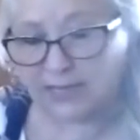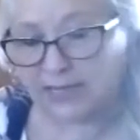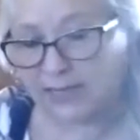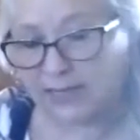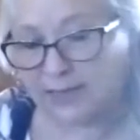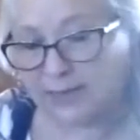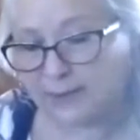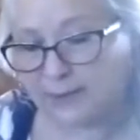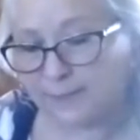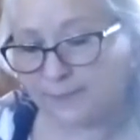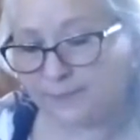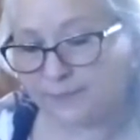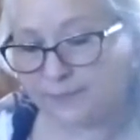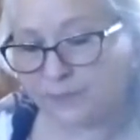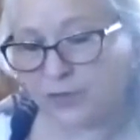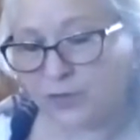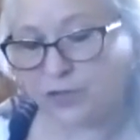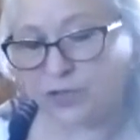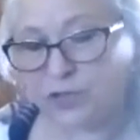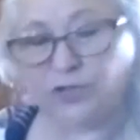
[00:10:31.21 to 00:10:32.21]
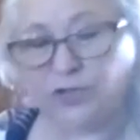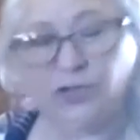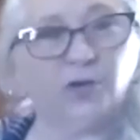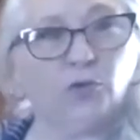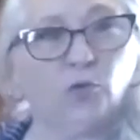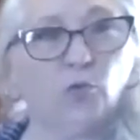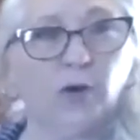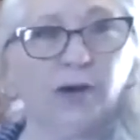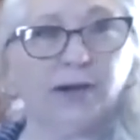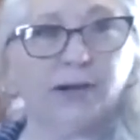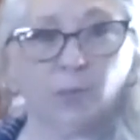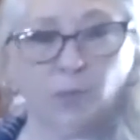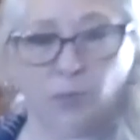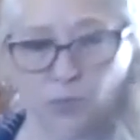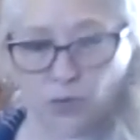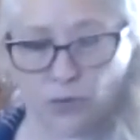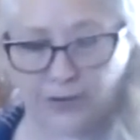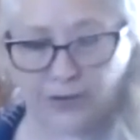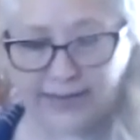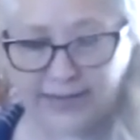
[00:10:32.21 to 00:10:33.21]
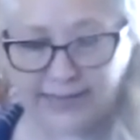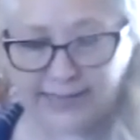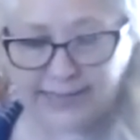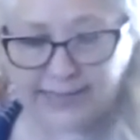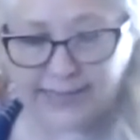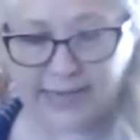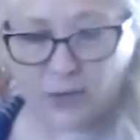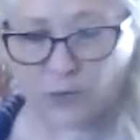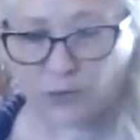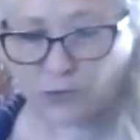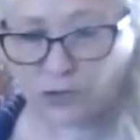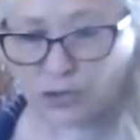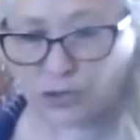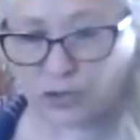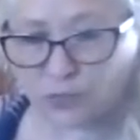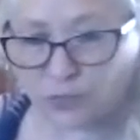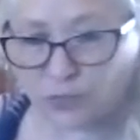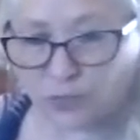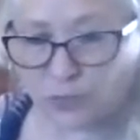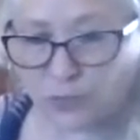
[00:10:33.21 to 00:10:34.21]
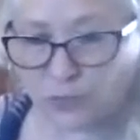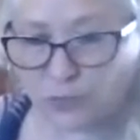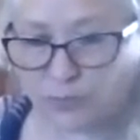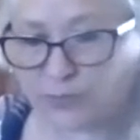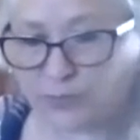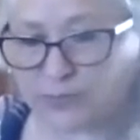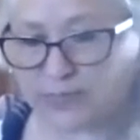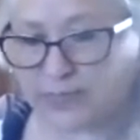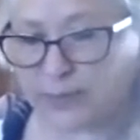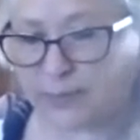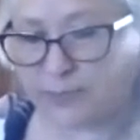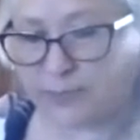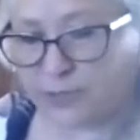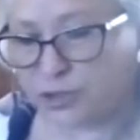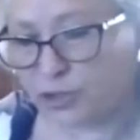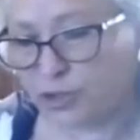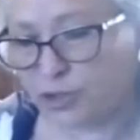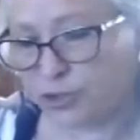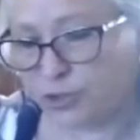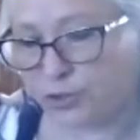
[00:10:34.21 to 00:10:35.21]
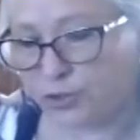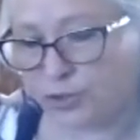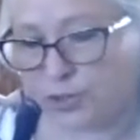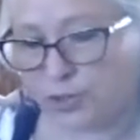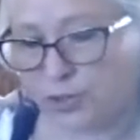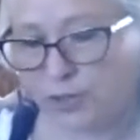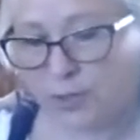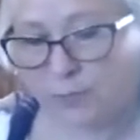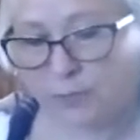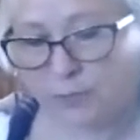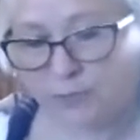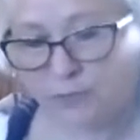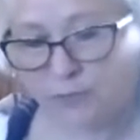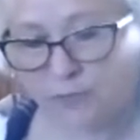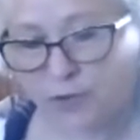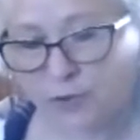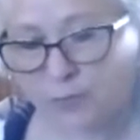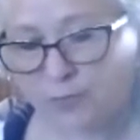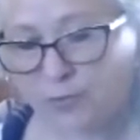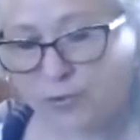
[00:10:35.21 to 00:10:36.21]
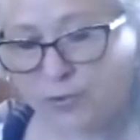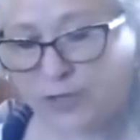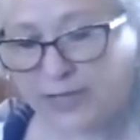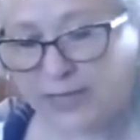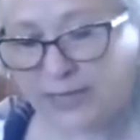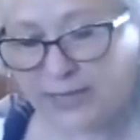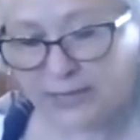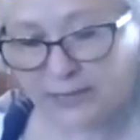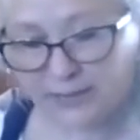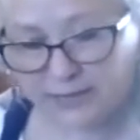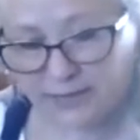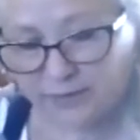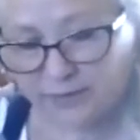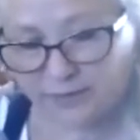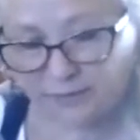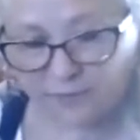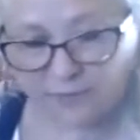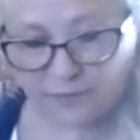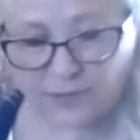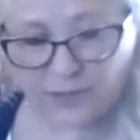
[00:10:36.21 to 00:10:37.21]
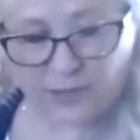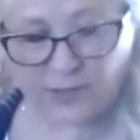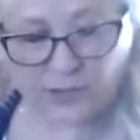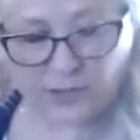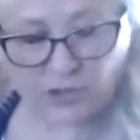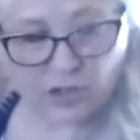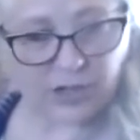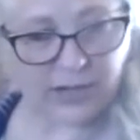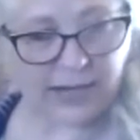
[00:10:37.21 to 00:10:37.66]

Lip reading: You're going to want to bring it down to room temperature before putting it in the fridge,